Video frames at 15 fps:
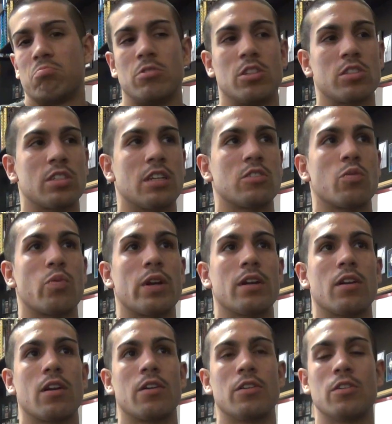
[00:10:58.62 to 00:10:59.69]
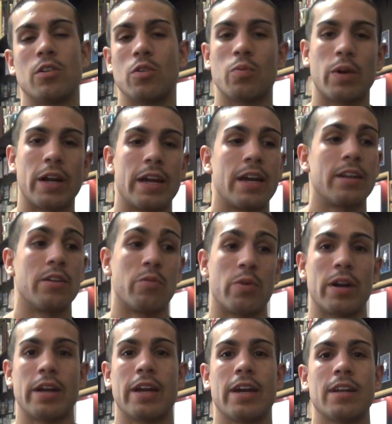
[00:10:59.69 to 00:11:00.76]
just as a regular,
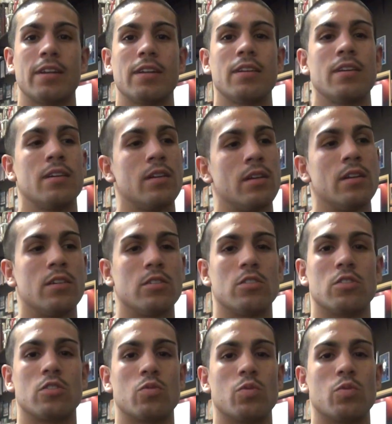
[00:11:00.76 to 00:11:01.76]
right-handed, just